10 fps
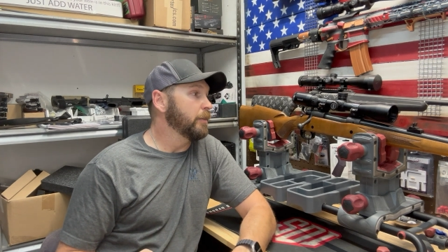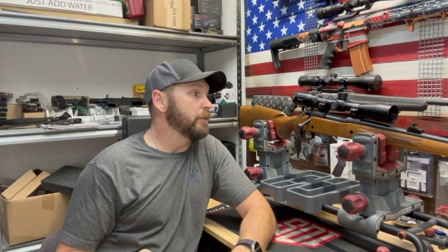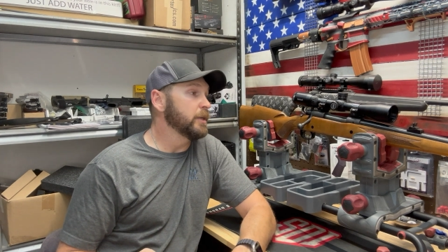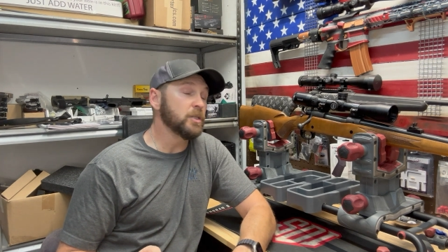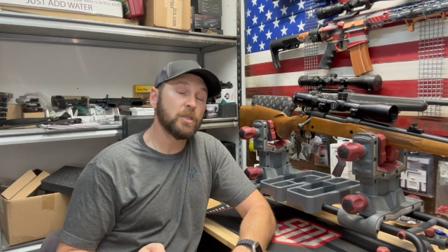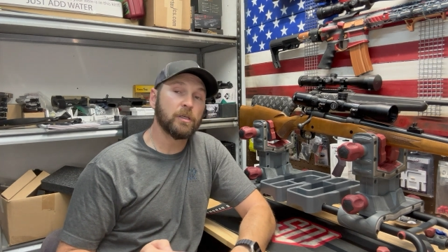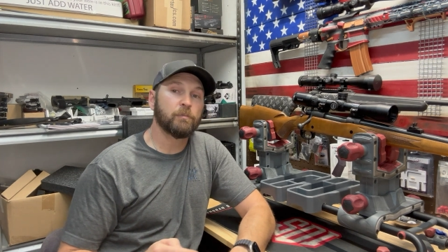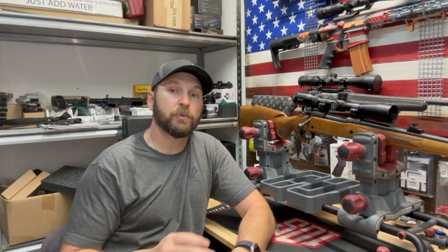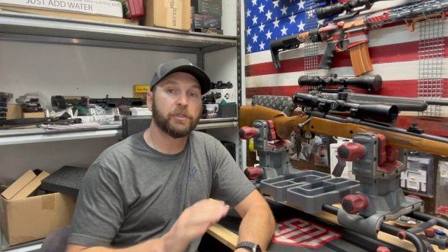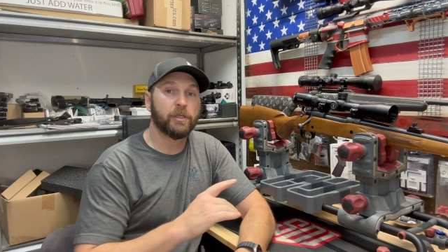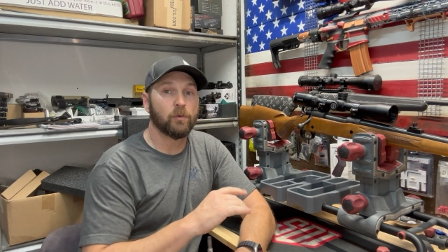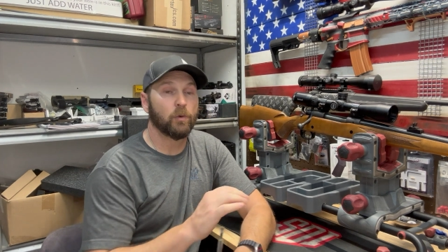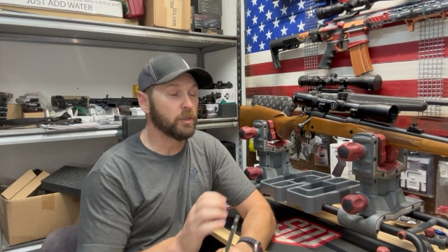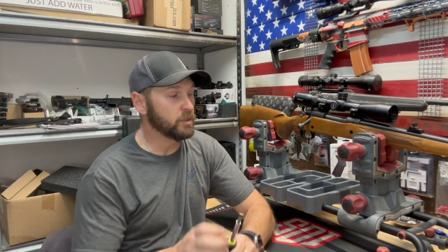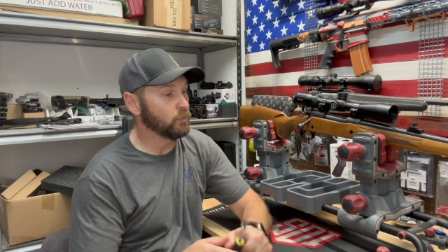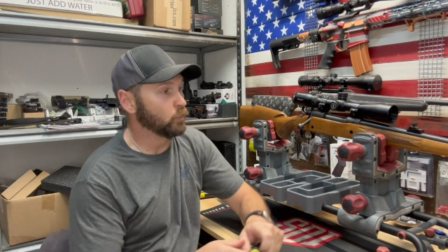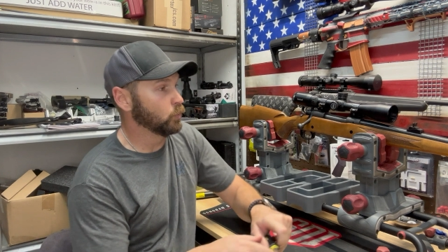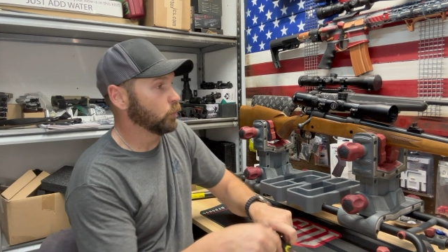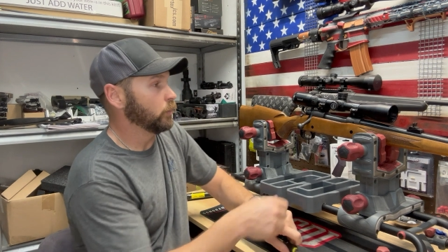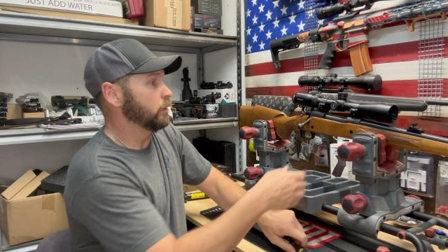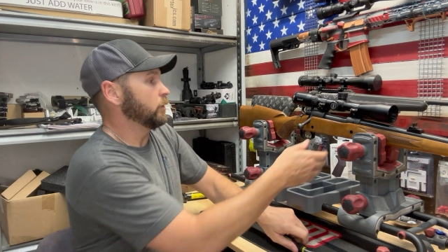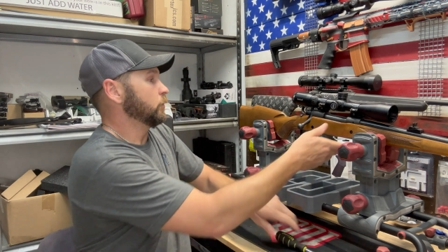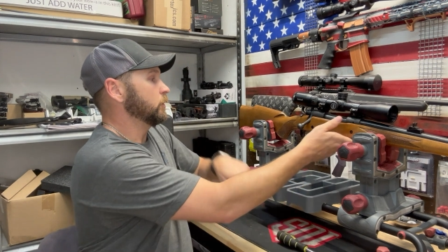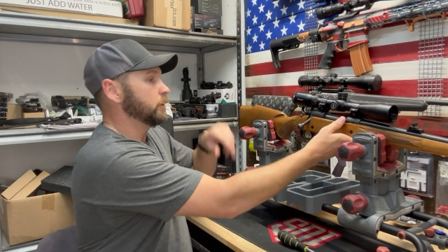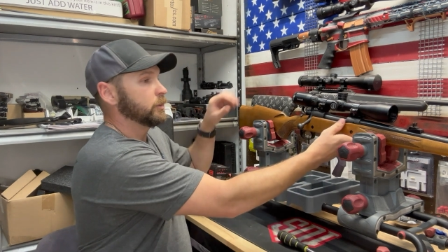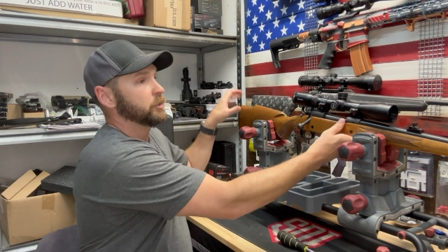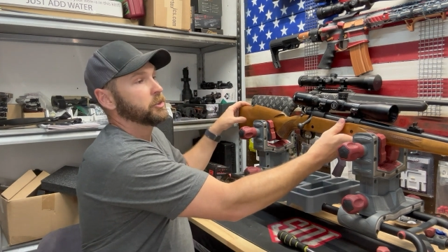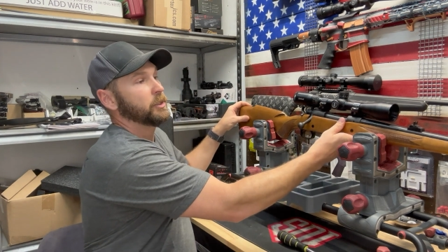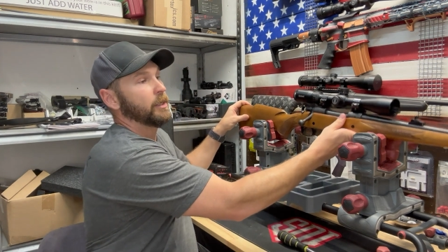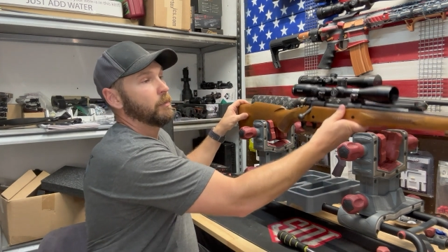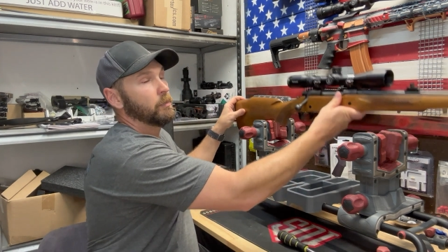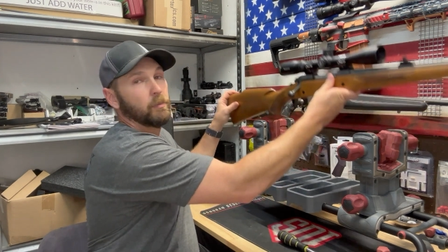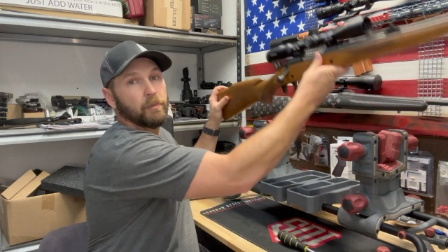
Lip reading: This particular one is in really good shape.